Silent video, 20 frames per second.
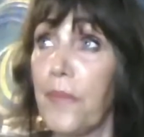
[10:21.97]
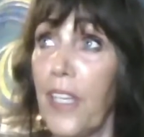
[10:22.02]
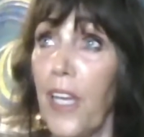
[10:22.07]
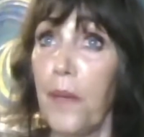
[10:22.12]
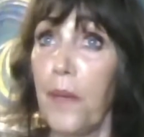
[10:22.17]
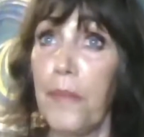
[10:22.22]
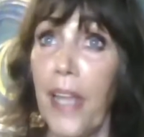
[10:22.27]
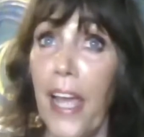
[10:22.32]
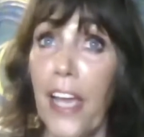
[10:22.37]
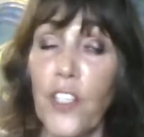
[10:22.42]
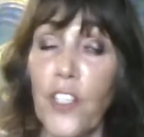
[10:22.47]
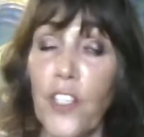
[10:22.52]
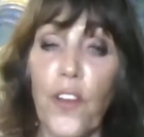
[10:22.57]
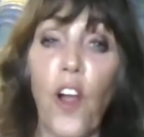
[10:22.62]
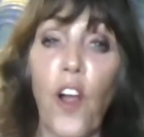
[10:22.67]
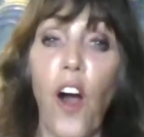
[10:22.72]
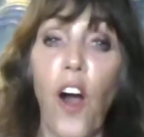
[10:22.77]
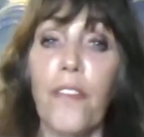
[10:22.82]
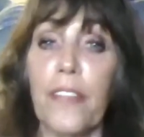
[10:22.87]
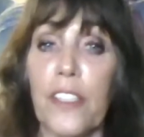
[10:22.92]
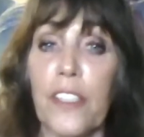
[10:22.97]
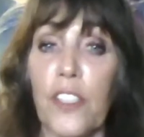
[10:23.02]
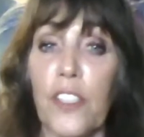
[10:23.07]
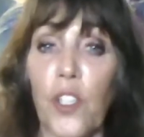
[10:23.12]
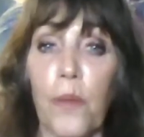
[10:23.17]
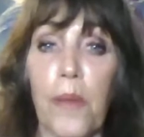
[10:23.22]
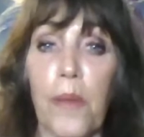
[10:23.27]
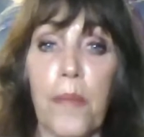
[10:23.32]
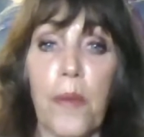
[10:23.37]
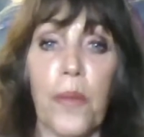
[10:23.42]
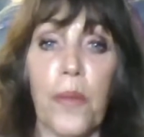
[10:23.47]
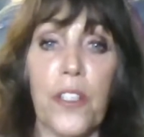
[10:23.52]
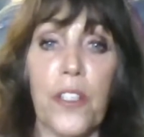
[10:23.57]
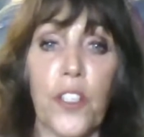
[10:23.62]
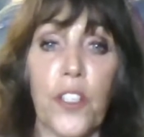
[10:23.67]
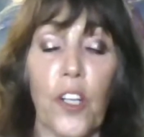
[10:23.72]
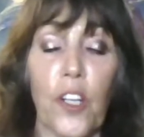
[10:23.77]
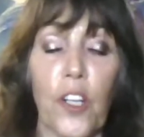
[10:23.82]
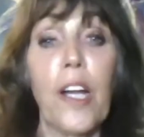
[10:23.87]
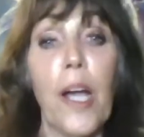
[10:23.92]
come to Asheville often, so maybe we
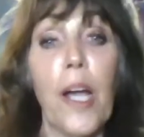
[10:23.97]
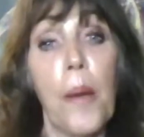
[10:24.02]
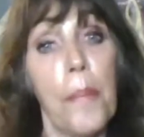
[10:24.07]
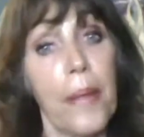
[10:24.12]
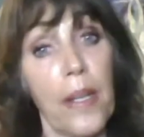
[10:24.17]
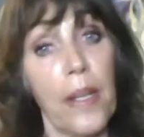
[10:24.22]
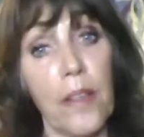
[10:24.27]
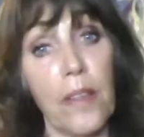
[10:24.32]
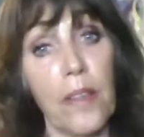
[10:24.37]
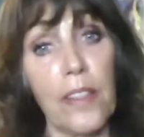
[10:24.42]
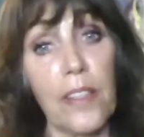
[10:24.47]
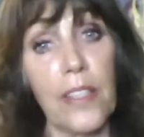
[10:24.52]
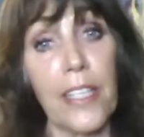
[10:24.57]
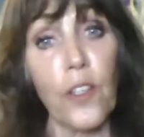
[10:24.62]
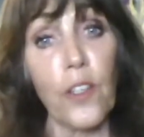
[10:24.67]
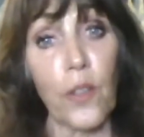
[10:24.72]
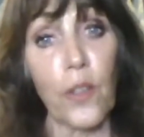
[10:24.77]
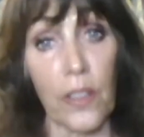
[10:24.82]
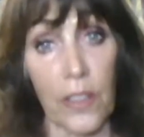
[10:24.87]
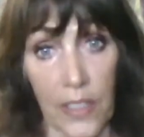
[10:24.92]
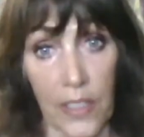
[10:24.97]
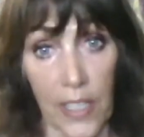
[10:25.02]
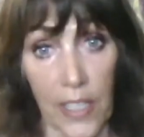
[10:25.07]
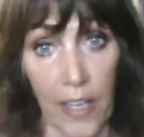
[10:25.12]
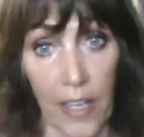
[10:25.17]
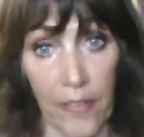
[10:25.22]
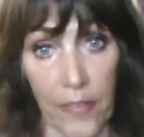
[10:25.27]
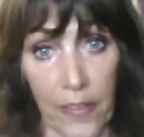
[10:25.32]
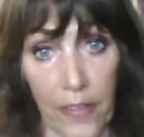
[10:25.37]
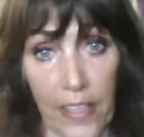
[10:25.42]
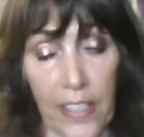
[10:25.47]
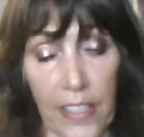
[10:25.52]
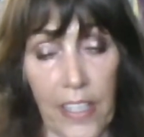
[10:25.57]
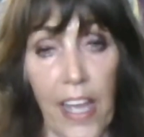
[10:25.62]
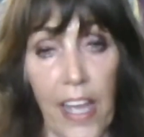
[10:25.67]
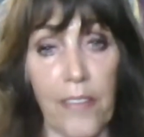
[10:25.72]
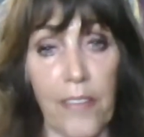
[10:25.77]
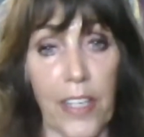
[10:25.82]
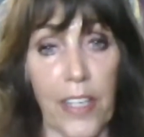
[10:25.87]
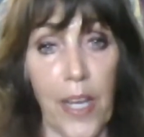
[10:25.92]
should hook up at a literal cafe and
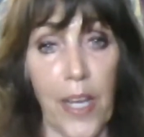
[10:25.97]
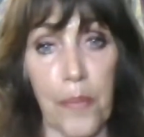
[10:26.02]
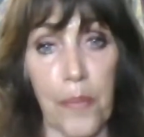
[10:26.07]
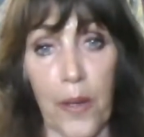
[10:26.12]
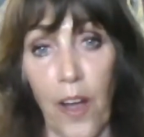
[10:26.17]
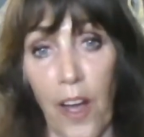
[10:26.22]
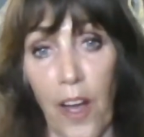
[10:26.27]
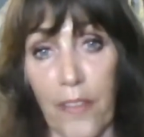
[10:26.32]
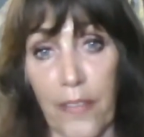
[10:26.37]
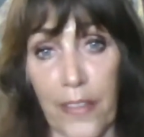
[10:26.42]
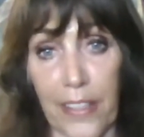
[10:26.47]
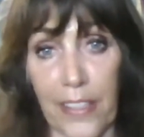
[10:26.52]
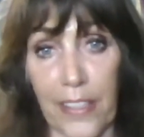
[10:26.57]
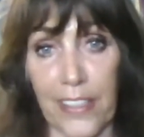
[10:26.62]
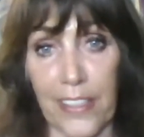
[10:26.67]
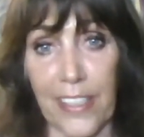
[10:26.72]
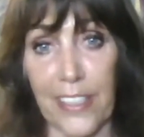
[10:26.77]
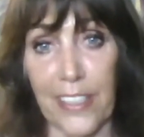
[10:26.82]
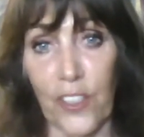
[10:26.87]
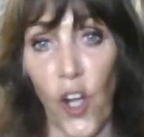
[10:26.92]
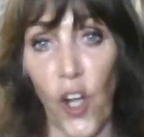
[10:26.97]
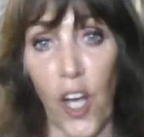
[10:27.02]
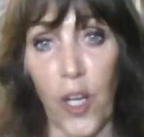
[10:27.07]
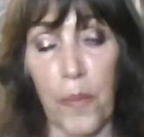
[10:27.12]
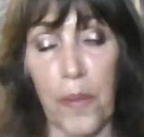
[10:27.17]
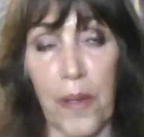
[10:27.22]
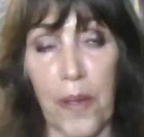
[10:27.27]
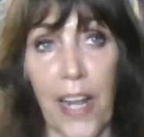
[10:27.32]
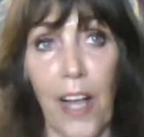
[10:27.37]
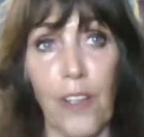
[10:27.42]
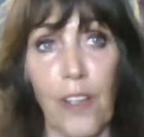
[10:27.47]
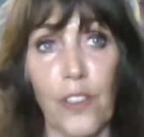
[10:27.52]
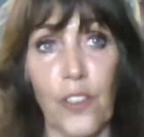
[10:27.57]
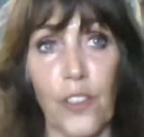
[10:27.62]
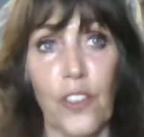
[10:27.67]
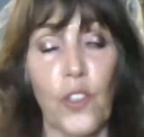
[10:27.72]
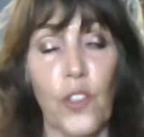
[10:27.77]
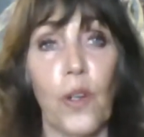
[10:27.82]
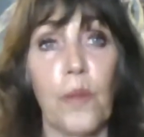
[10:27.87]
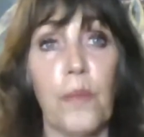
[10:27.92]
have a cup of coffee and talk about owls
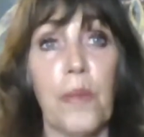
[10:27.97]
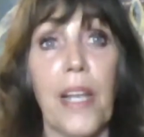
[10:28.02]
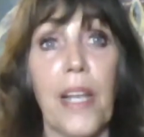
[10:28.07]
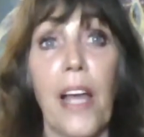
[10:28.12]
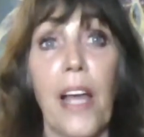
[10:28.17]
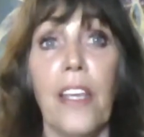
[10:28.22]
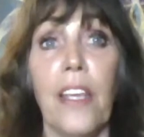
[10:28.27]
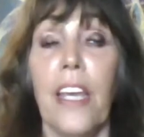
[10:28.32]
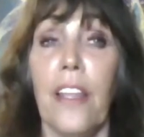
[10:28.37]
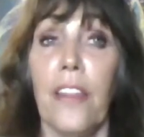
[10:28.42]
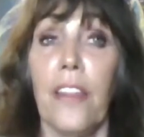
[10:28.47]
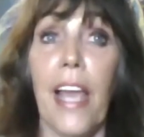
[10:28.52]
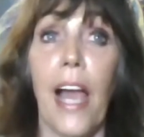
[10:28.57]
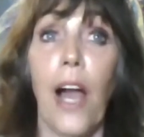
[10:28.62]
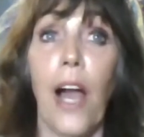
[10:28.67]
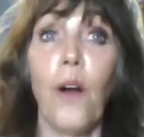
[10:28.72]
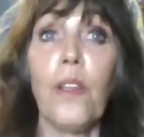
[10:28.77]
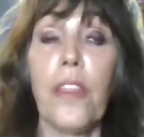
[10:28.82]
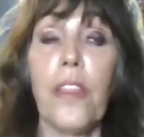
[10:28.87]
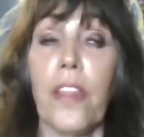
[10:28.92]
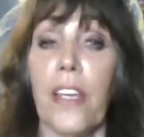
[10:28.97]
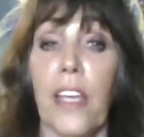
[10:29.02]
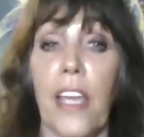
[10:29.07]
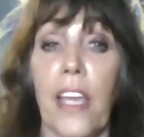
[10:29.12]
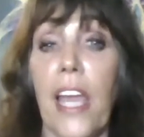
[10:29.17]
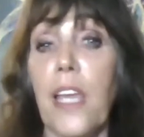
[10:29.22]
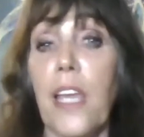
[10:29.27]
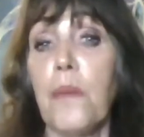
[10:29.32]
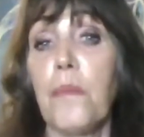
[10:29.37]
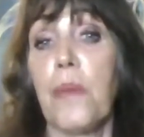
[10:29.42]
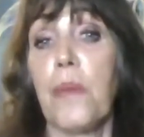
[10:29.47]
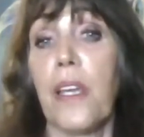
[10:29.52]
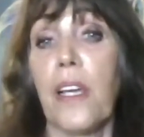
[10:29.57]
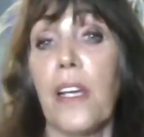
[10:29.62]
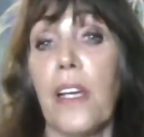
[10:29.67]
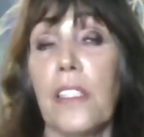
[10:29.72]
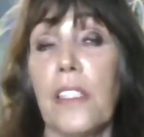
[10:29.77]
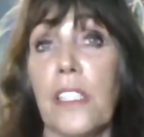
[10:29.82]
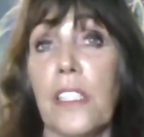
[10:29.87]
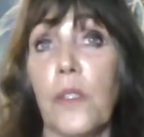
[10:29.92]
and so on. But the owl thing came
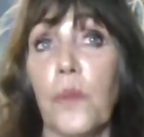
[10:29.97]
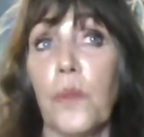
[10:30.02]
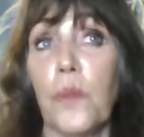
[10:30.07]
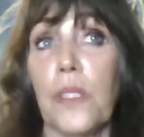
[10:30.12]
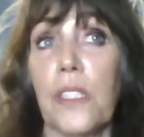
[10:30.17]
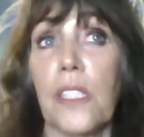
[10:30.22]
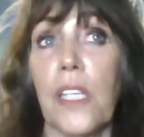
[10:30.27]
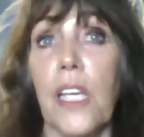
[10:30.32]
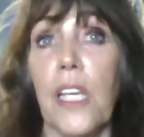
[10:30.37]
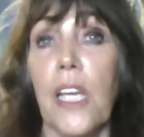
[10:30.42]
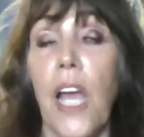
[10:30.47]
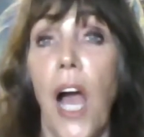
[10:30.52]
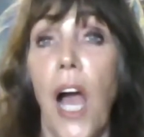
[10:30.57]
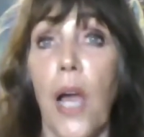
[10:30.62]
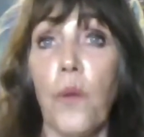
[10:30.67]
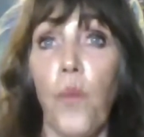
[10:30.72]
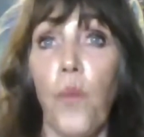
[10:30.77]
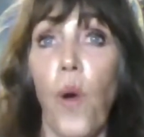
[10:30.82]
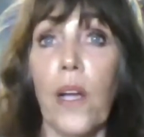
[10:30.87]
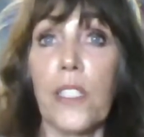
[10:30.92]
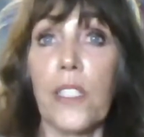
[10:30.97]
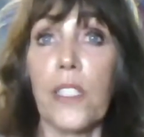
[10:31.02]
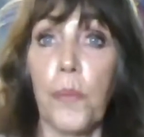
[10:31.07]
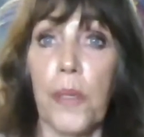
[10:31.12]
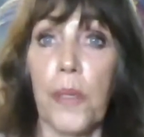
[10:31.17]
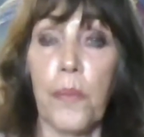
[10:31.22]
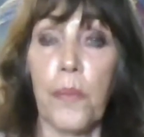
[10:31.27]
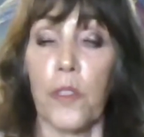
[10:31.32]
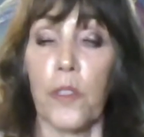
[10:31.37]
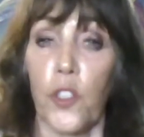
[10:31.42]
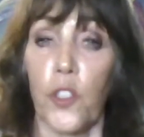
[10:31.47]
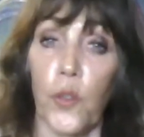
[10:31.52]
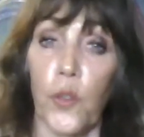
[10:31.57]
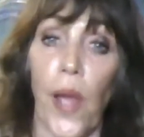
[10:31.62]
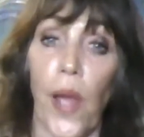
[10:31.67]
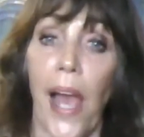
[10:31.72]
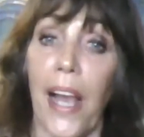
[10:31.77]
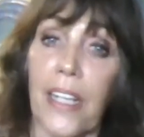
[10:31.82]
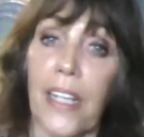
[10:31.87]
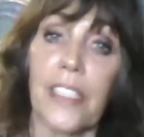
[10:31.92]
because I want people to
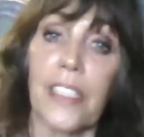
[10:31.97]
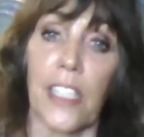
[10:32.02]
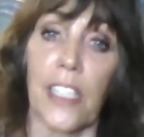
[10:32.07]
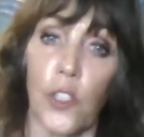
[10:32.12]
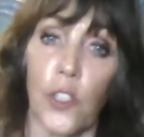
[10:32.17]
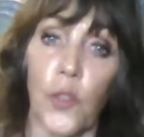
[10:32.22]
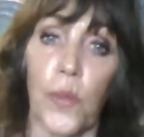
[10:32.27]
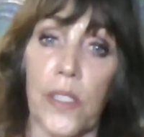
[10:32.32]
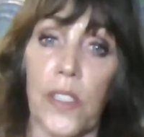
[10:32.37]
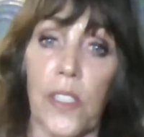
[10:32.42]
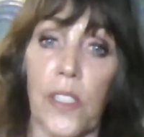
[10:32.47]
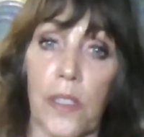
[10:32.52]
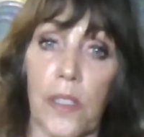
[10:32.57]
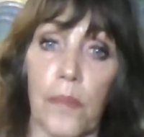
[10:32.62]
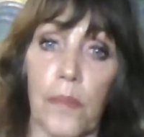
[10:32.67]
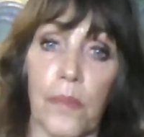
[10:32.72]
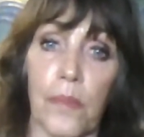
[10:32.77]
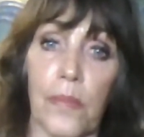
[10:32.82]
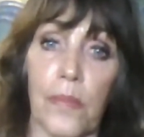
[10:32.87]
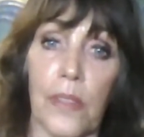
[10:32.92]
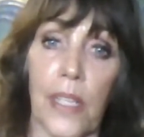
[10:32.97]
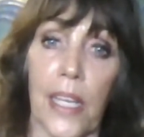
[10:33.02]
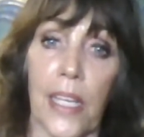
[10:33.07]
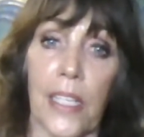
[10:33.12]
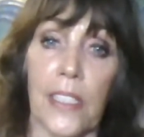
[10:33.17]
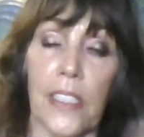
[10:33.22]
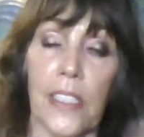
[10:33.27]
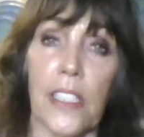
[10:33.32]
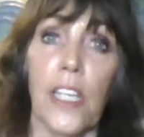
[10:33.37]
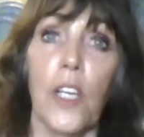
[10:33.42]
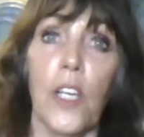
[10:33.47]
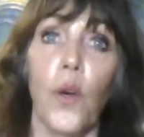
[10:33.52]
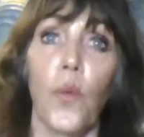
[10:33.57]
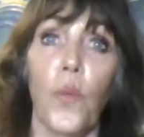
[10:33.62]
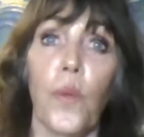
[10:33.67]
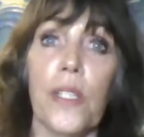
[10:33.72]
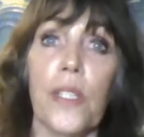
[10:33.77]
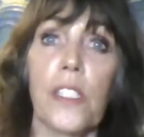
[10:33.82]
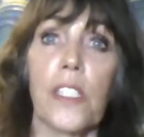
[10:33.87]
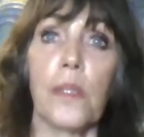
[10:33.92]
access wisdom. And
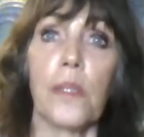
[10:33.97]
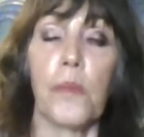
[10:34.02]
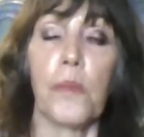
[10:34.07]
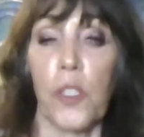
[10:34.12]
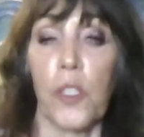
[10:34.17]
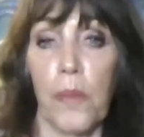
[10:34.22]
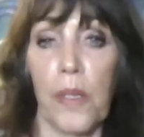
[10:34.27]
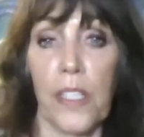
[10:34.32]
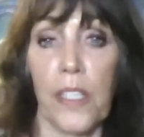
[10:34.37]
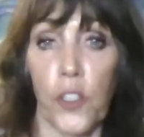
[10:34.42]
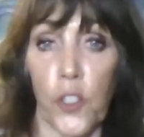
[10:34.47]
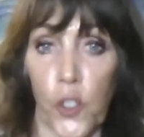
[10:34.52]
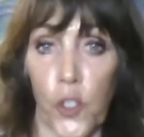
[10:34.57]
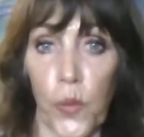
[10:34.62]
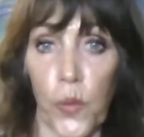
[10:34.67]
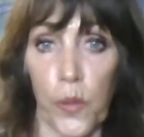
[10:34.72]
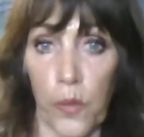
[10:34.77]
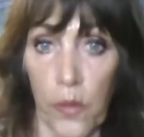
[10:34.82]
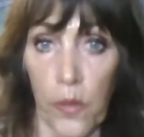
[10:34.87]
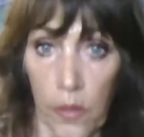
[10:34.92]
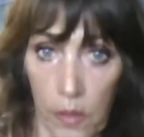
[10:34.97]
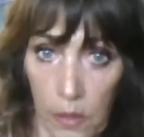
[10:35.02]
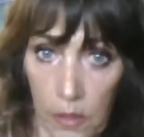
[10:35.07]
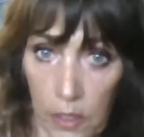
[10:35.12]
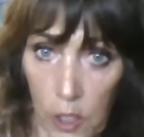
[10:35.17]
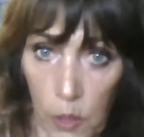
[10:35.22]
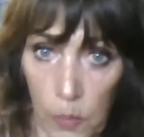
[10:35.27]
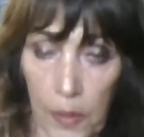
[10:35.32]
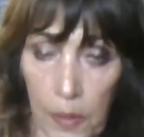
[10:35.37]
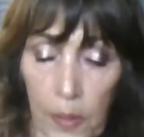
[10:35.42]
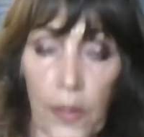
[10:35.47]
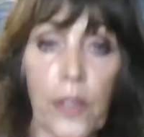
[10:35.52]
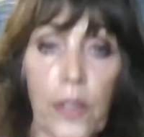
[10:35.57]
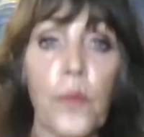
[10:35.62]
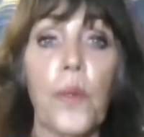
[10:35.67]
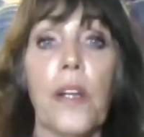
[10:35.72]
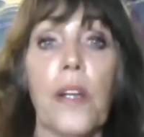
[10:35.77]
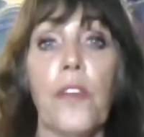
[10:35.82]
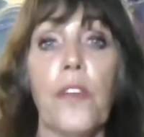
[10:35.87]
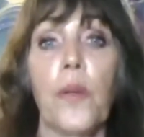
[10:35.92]
wisdom to me is truth, spirit,
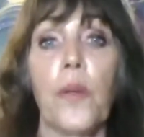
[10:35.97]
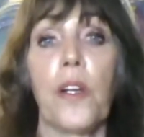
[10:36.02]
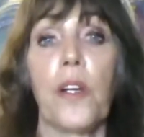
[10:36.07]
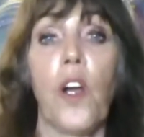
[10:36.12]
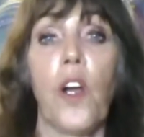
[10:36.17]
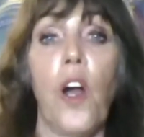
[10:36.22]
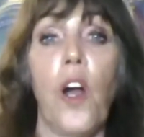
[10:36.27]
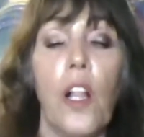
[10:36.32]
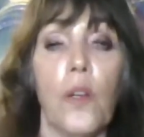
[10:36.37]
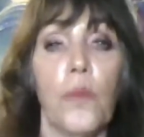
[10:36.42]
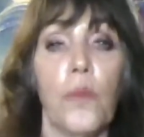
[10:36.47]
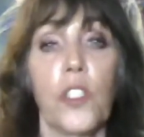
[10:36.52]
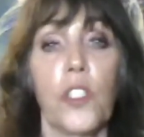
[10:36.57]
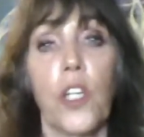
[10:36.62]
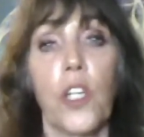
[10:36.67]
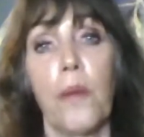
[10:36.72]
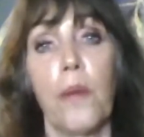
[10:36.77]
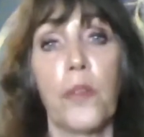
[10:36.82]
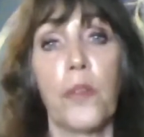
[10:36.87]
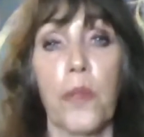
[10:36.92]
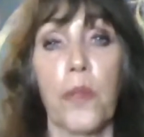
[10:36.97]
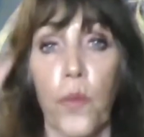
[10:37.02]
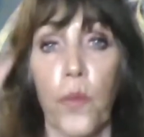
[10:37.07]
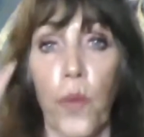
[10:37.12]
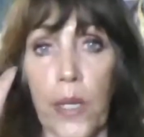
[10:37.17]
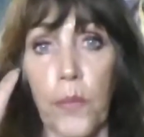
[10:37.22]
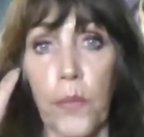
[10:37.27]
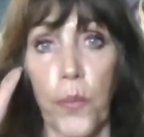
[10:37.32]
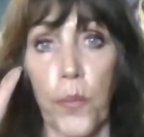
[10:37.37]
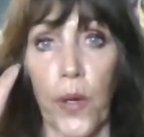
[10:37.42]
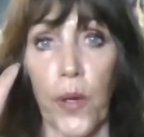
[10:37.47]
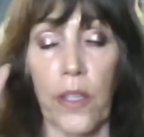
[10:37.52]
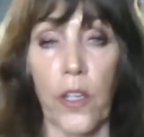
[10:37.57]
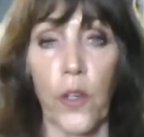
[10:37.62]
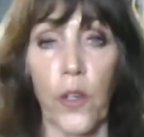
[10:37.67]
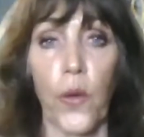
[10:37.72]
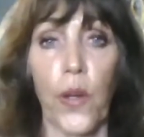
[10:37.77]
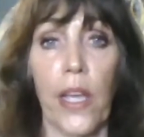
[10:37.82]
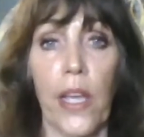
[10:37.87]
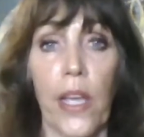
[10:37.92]
whatever you want to call it, which comes from the right brain, the
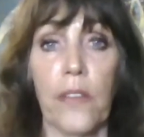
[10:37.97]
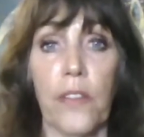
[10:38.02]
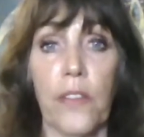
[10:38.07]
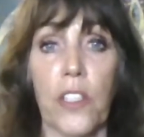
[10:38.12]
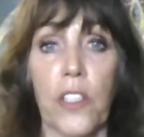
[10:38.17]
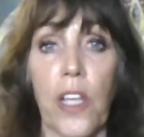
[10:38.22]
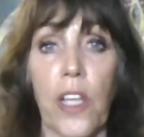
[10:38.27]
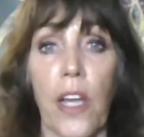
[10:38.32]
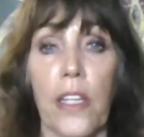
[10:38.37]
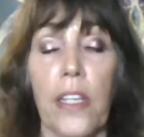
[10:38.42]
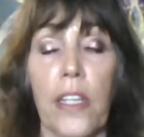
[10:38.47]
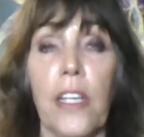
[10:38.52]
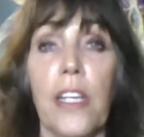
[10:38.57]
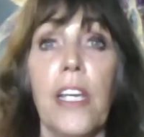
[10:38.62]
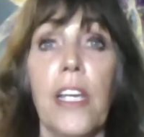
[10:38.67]
creative side.